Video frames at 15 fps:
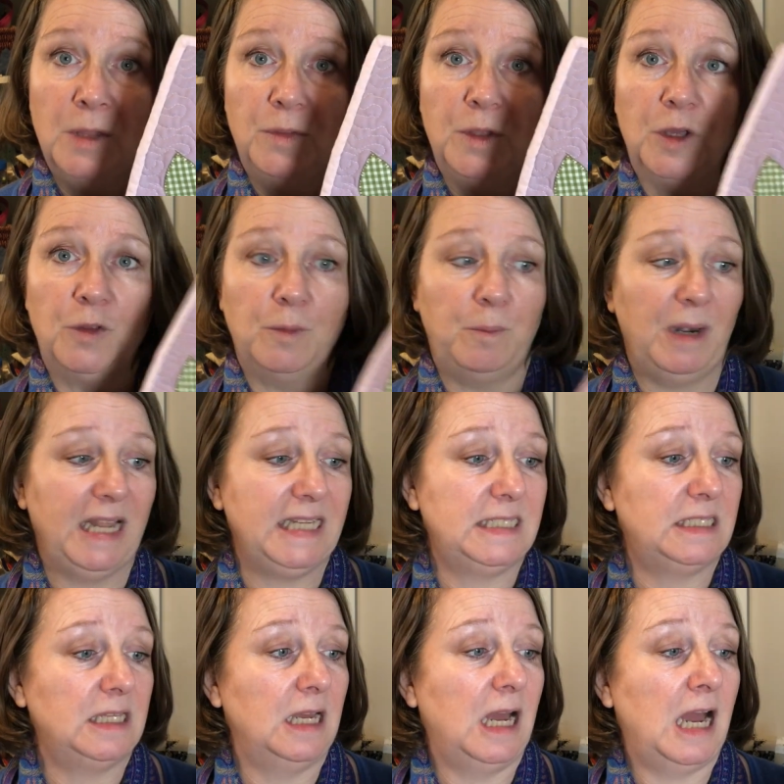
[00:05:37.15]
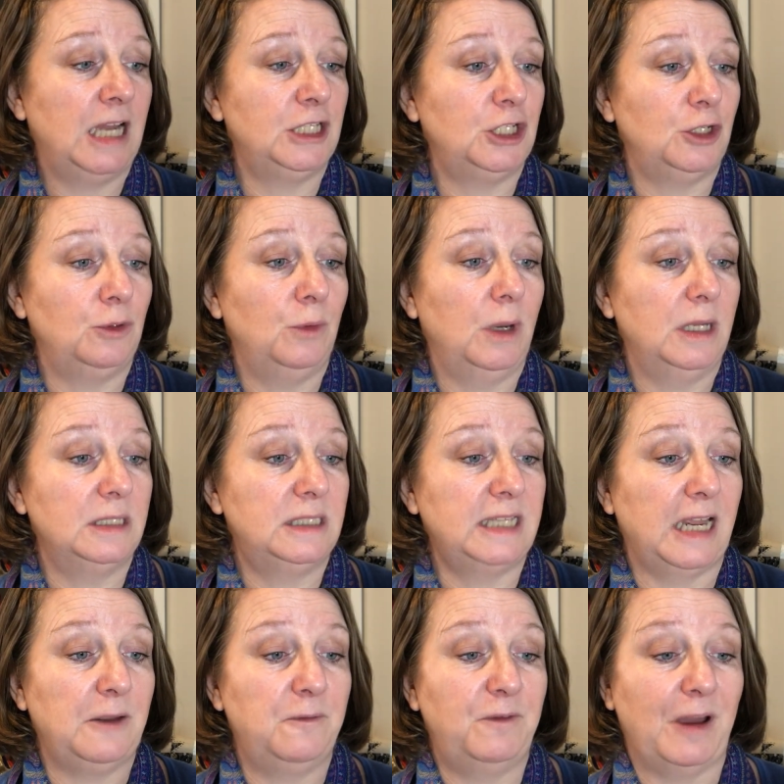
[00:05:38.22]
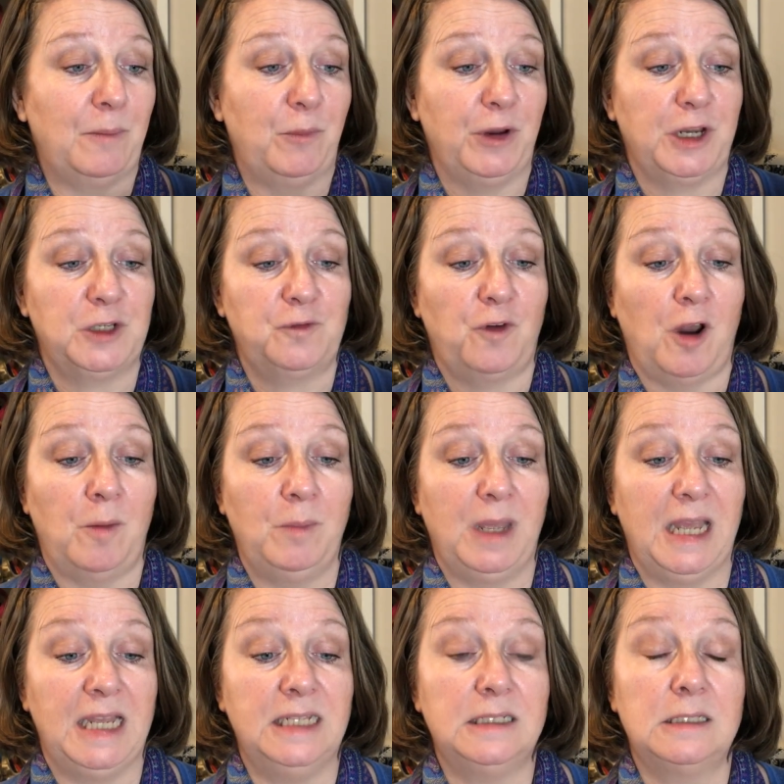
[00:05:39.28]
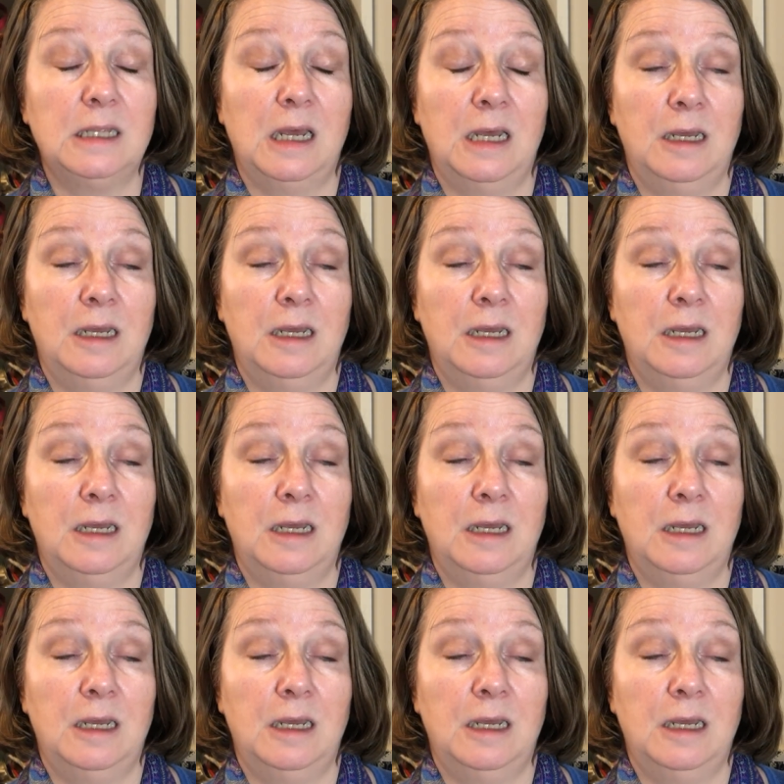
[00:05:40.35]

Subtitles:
The other place that I do save fabrics from is